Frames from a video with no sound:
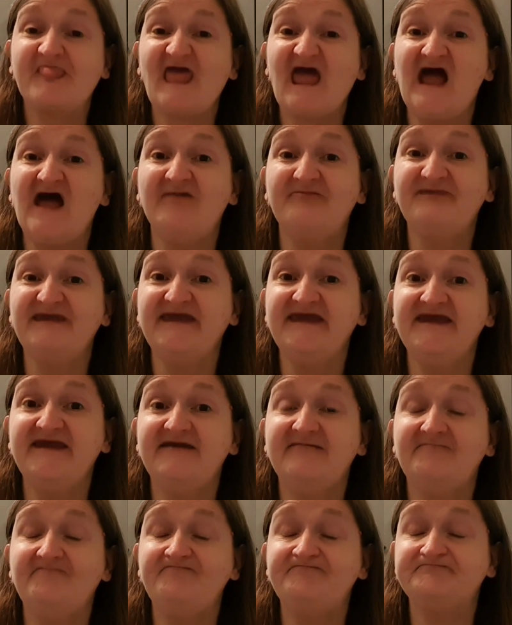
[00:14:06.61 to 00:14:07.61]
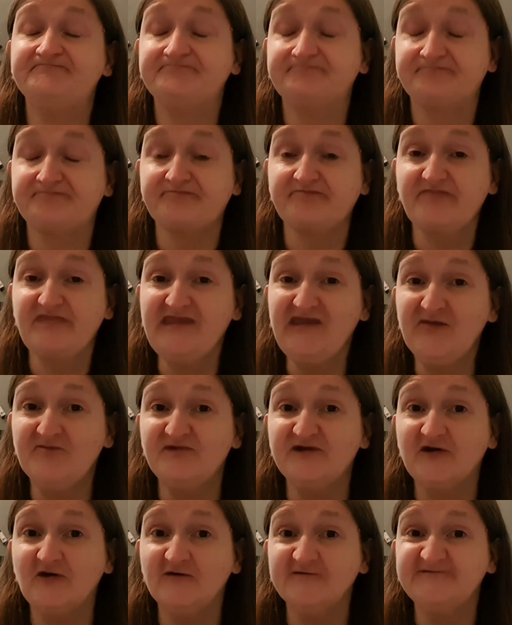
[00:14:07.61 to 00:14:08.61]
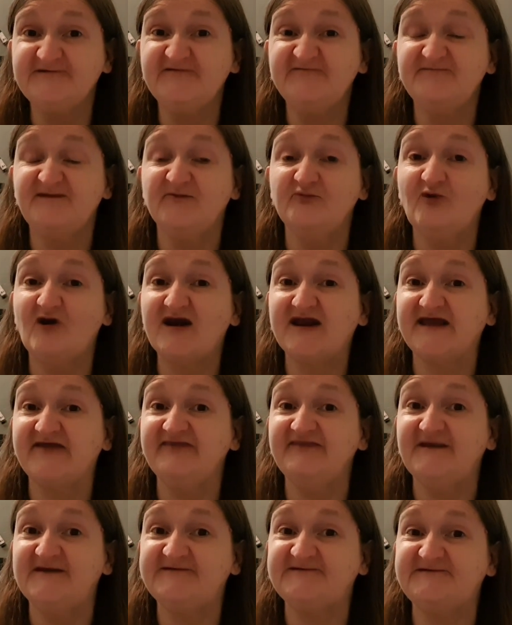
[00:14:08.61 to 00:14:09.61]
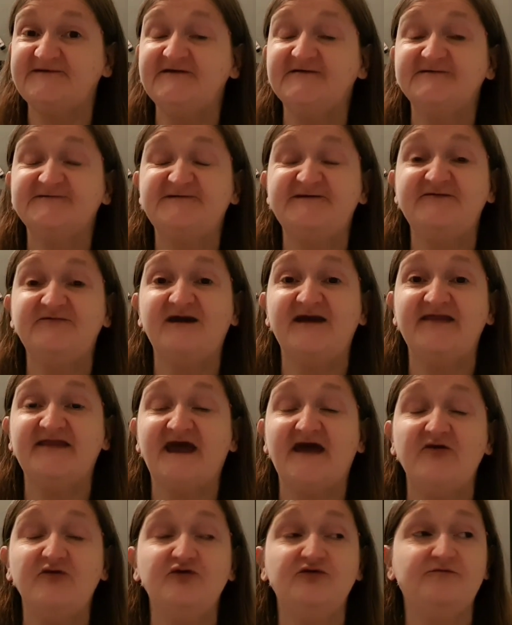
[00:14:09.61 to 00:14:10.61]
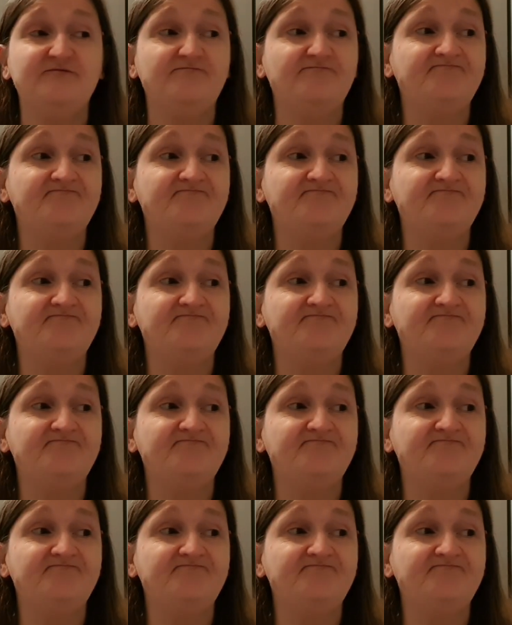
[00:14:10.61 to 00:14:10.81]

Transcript: Abby, because she's been working this year, she went out